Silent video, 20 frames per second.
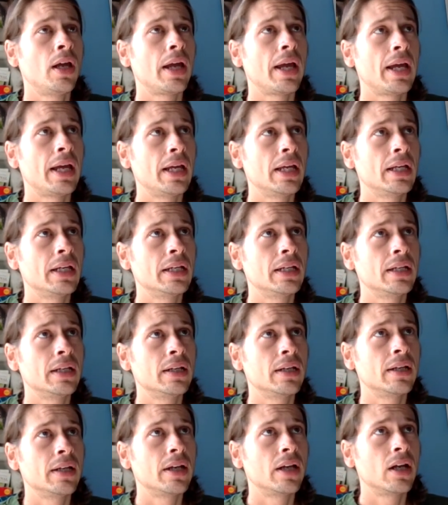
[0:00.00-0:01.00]
And
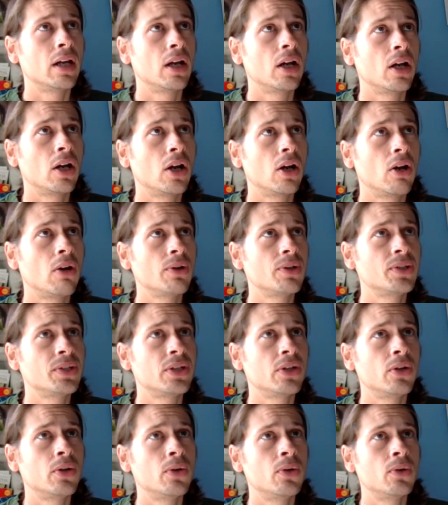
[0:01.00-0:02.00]

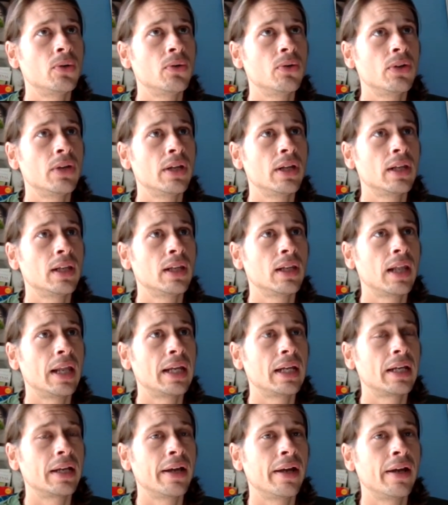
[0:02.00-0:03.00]
also,
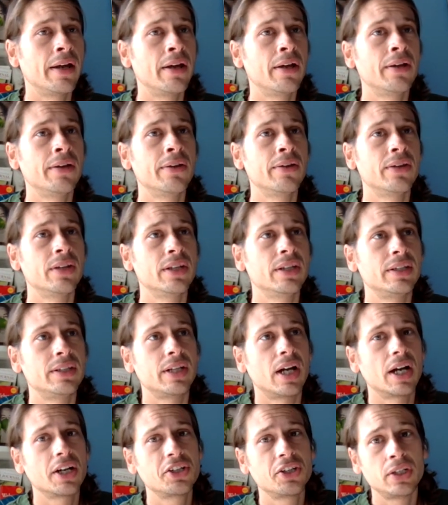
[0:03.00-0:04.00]
like, the
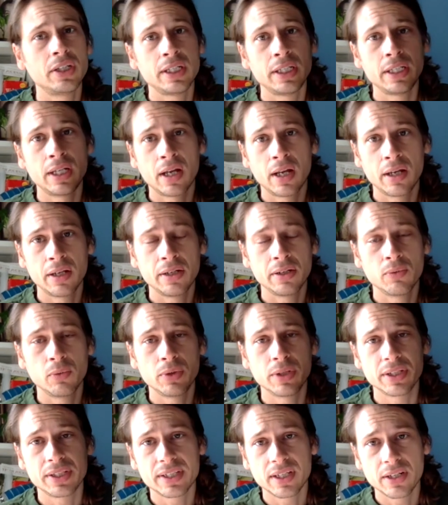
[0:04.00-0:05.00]
Dakshinayana, when
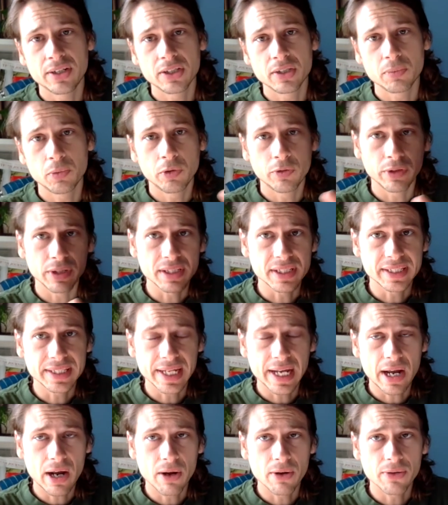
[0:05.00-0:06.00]
the sun's moving
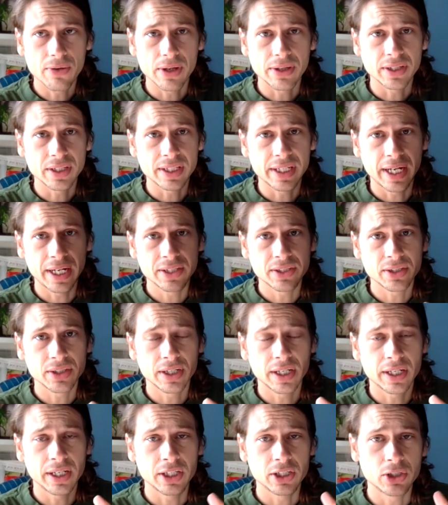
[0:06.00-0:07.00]
south and the days are
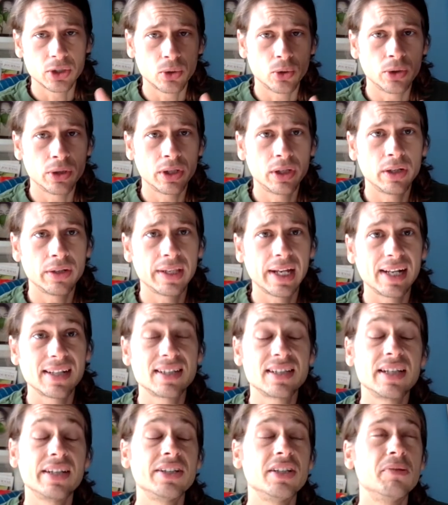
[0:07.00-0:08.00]
getting shorter, that's
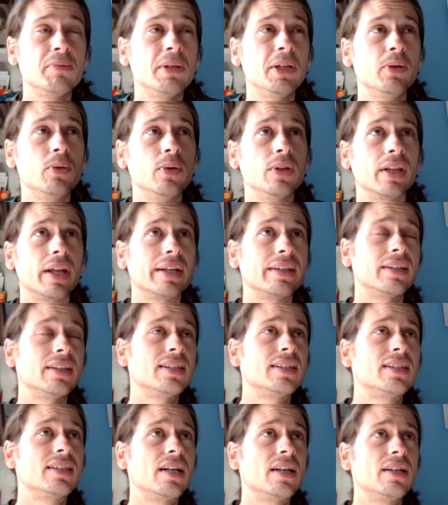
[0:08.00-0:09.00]
said to be when, like, the
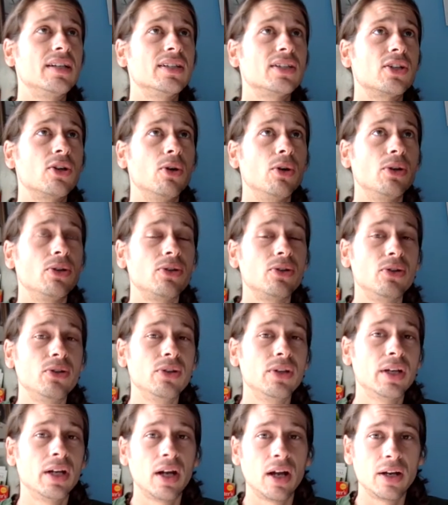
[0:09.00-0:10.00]
sun is going through
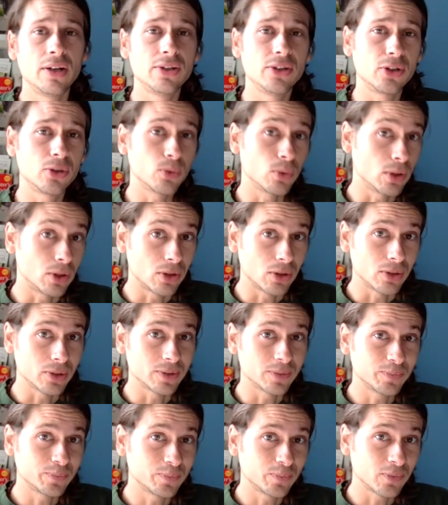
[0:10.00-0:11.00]
the underworld.
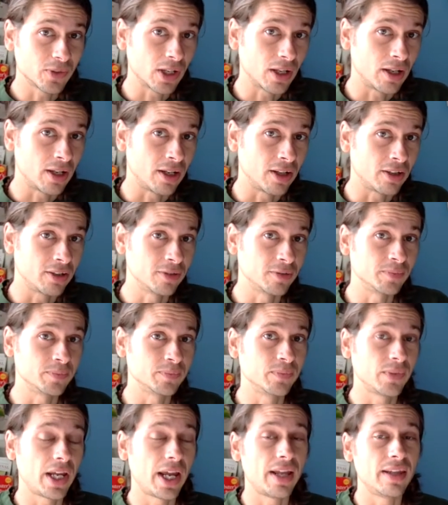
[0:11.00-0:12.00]

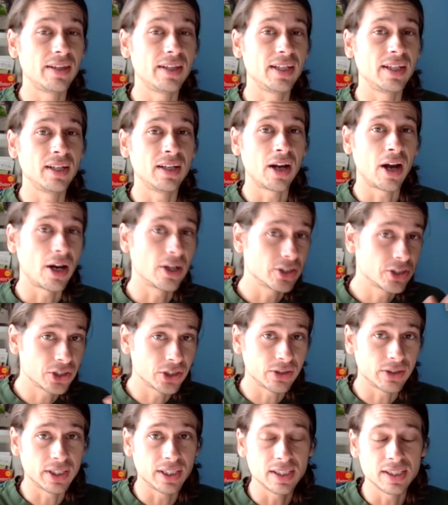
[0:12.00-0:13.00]
And the
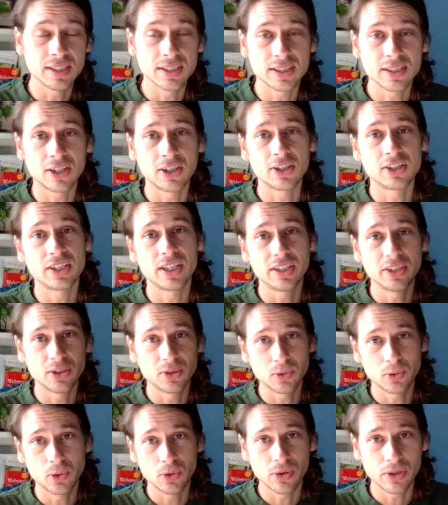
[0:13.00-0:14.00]
Asuras are said to
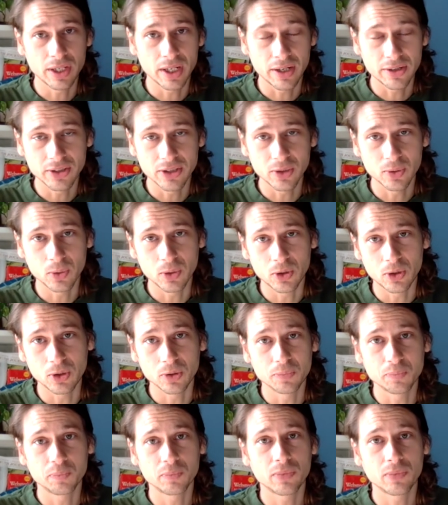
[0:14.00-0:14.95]
rule the underworld.